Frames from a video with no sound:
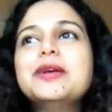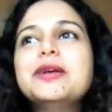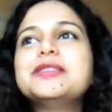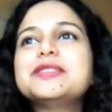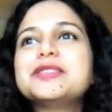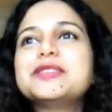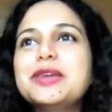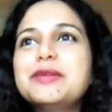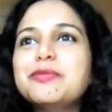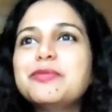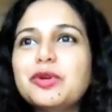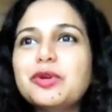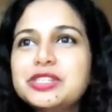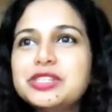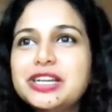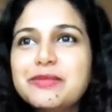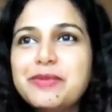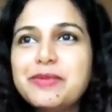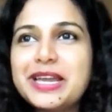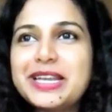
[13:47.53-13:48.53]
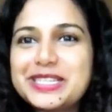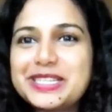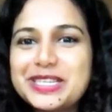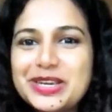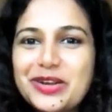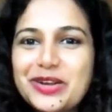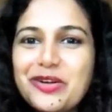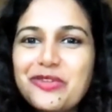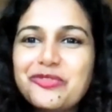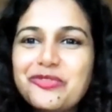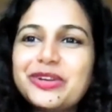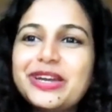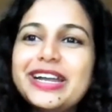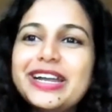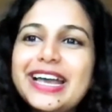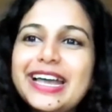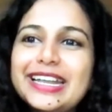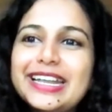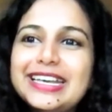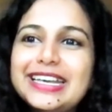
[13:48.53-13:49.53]
So he put a picture of
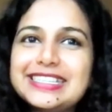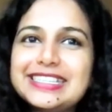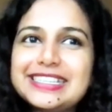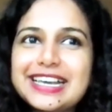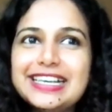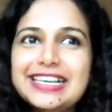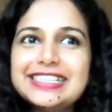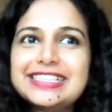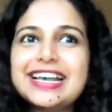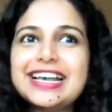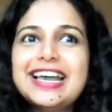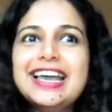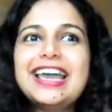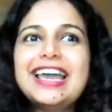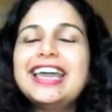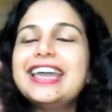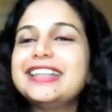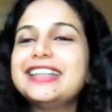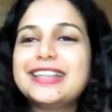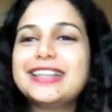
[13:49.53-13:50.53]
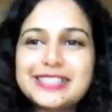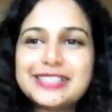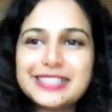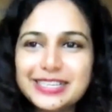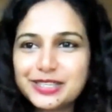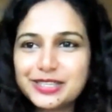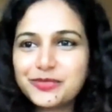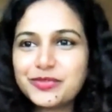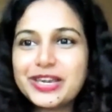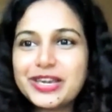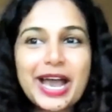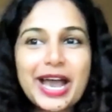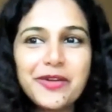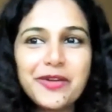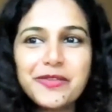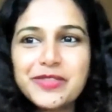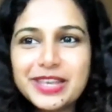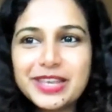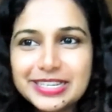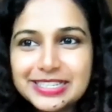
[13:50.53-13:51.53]
it and he says, hey, we
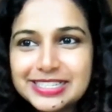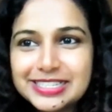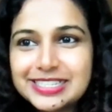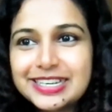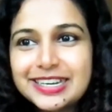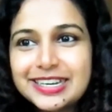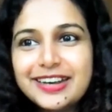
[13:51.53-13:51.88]
have this.